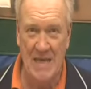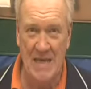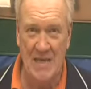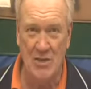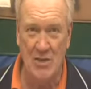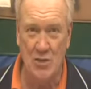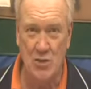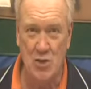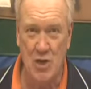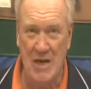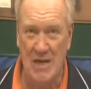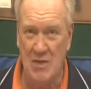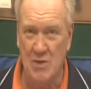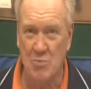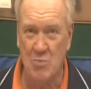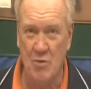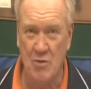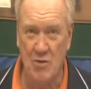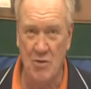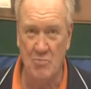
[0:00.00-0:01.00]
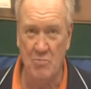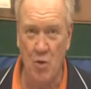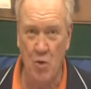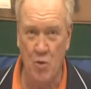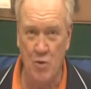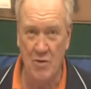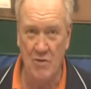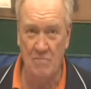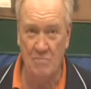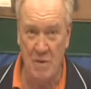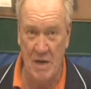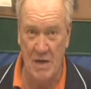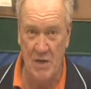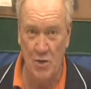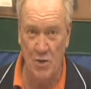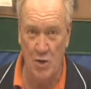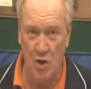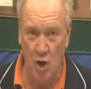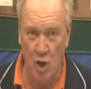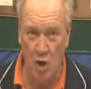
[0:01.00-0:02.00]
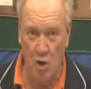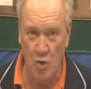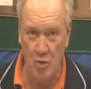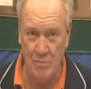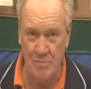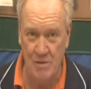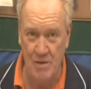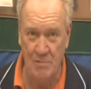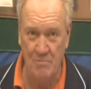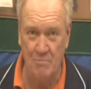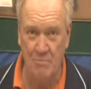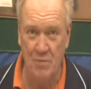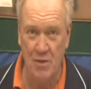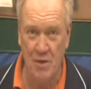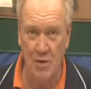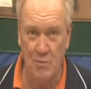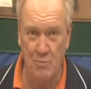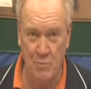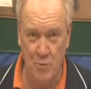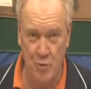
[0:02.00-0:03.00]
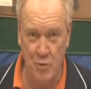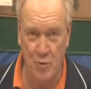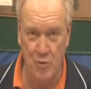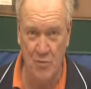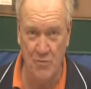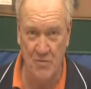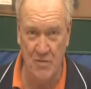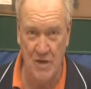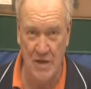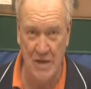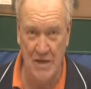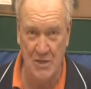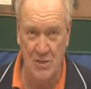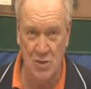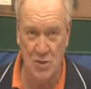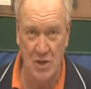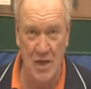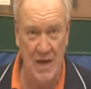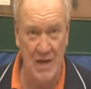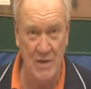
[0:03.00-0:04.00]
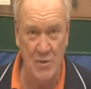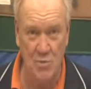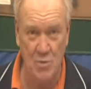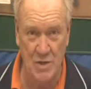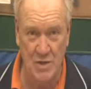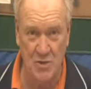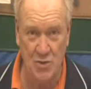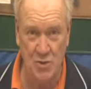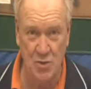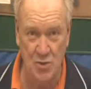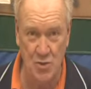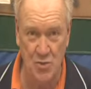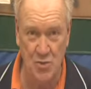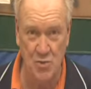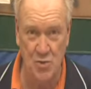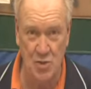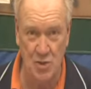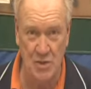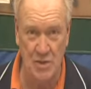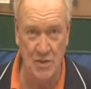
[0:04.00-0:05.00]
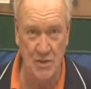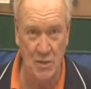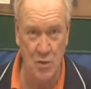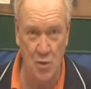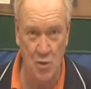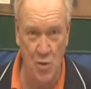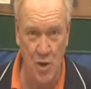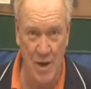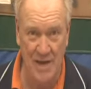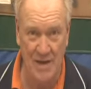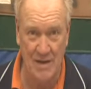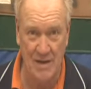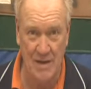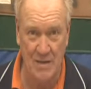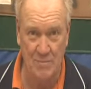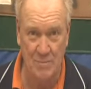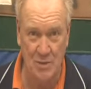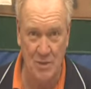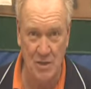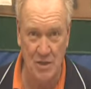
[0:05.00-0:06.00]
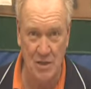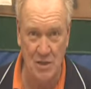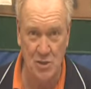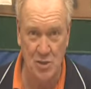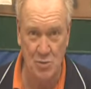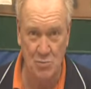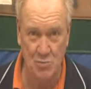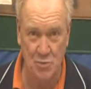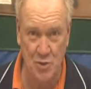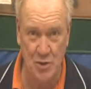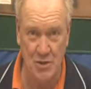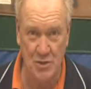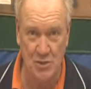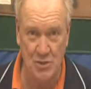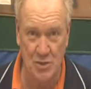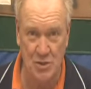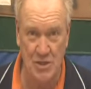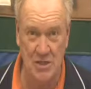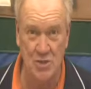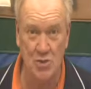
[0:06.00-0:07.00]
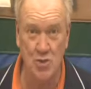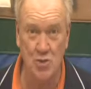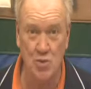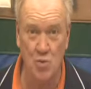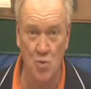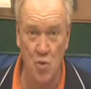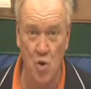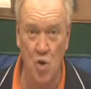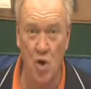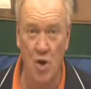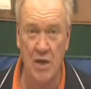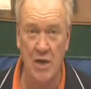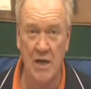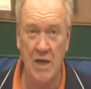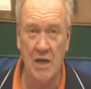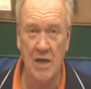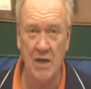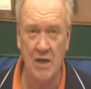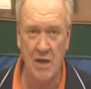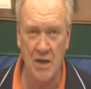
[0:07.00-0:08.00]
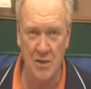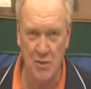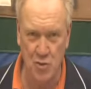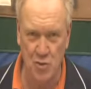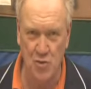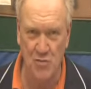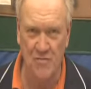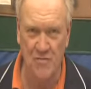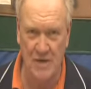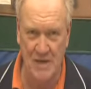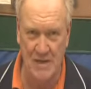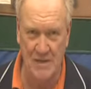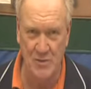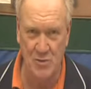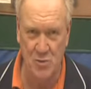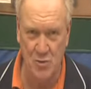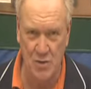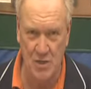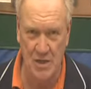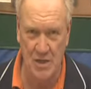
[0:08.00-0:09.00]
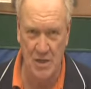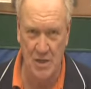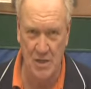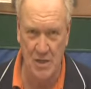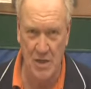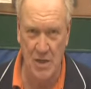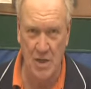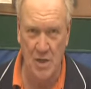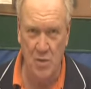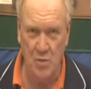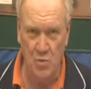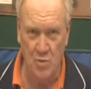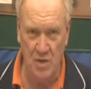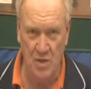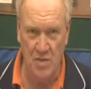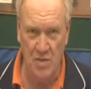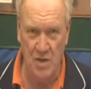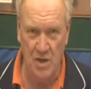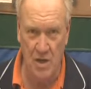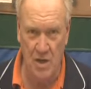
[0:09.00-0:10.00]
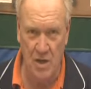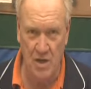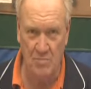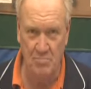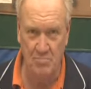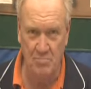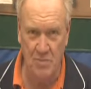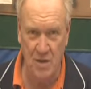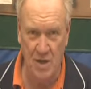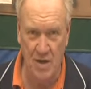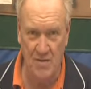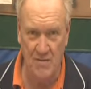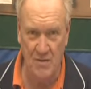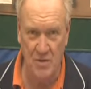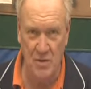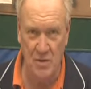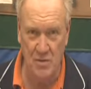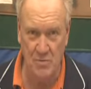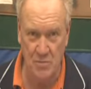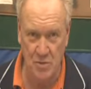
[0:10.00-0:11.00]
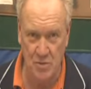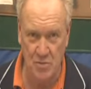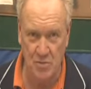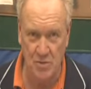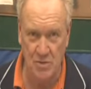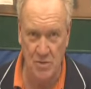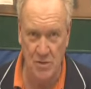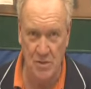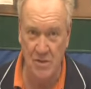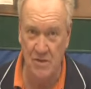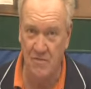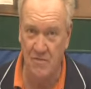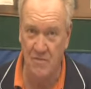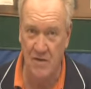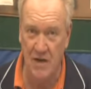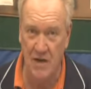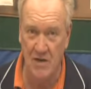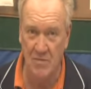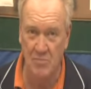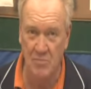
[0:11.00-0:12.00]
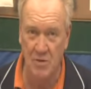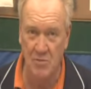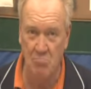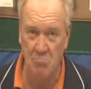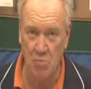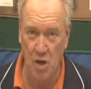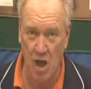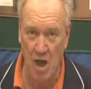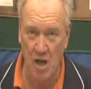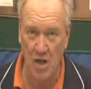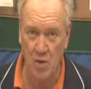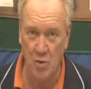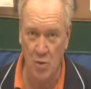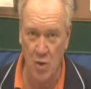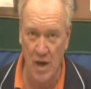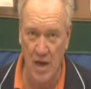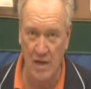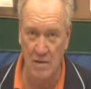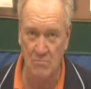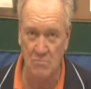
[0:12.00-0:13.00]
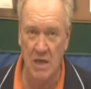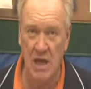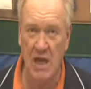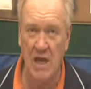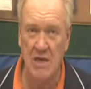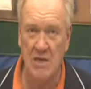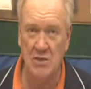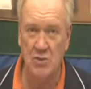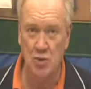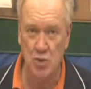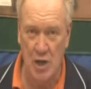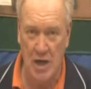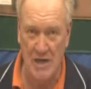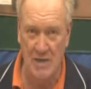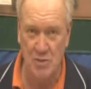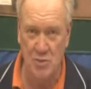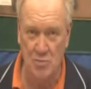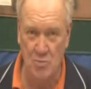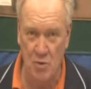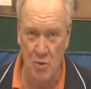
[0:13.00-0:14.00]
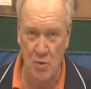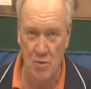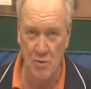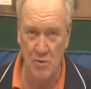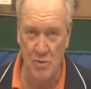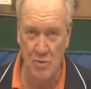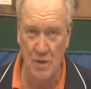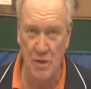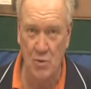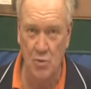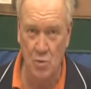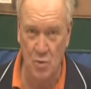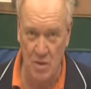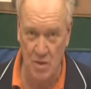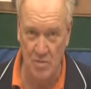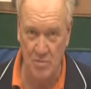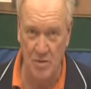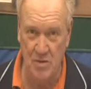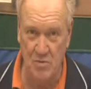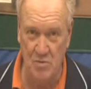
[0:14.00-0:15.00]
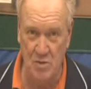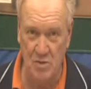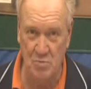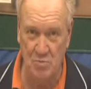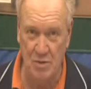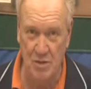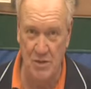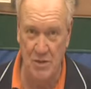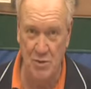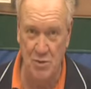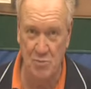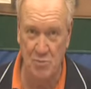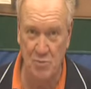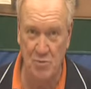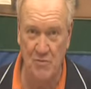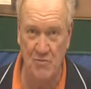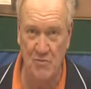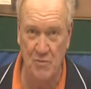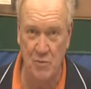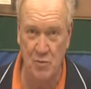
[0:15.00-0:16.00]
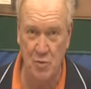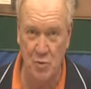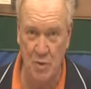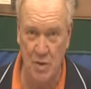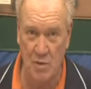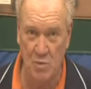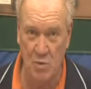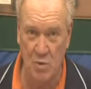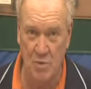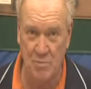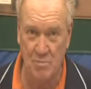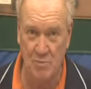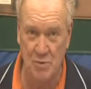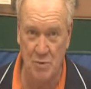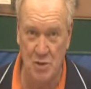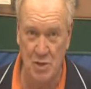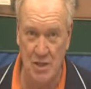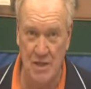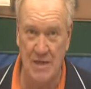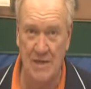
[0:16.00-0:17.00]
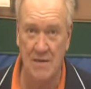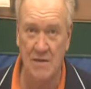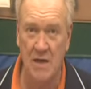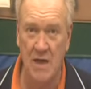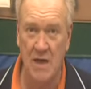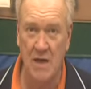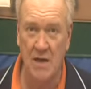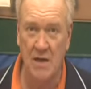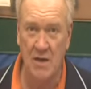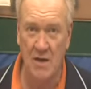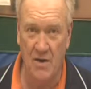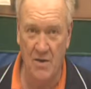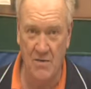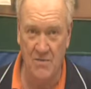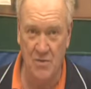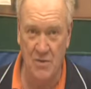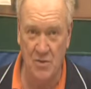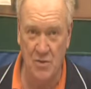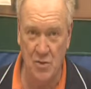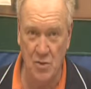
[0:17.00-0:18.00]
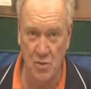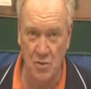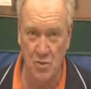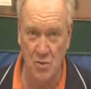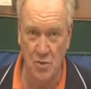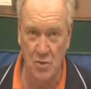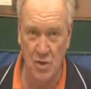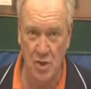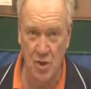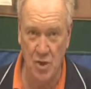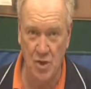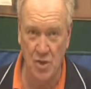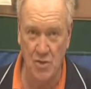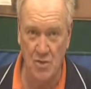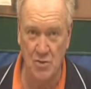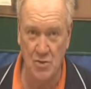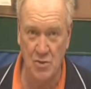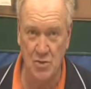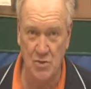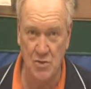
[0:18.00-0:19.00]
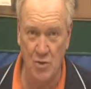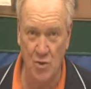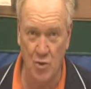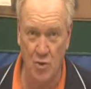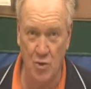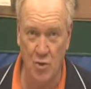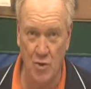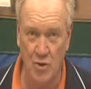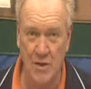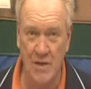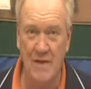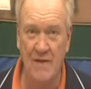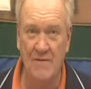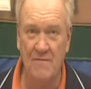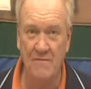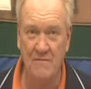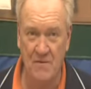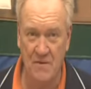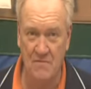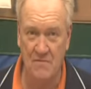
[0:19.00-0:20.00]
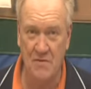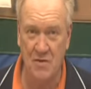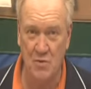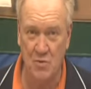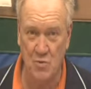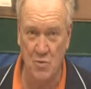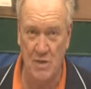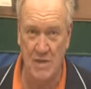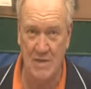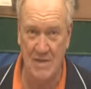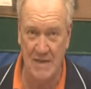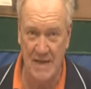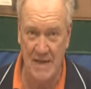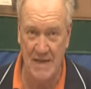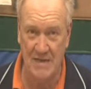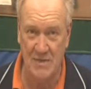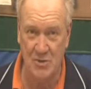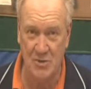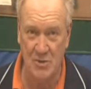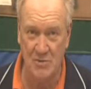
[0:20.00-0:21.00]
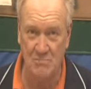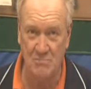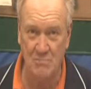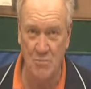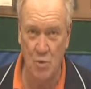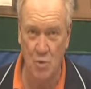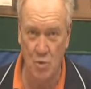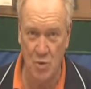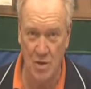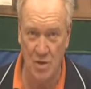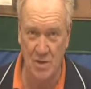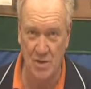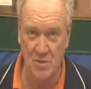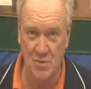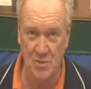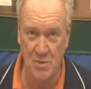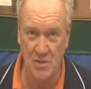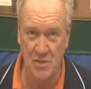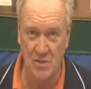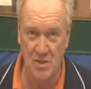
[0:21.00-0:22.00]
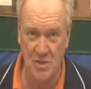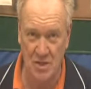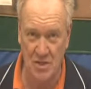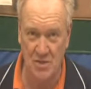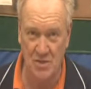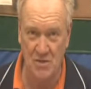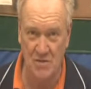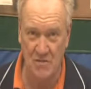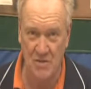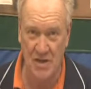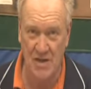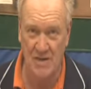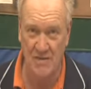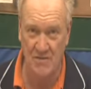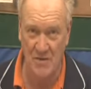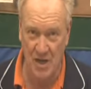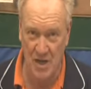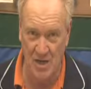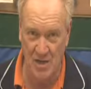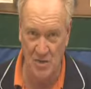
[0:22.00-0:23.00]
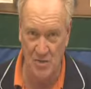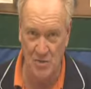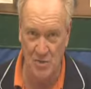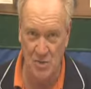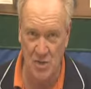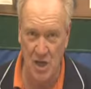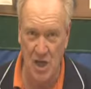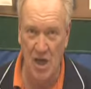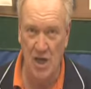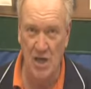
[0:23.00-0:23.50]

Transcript: The Jacksboro Board of Mayor and Aldermen approved last night a resolution in the grant application process toward a new fire truck. With the help of a community development block grant, Jacksboro will be responsible for 21% of the total cost, or $53,165.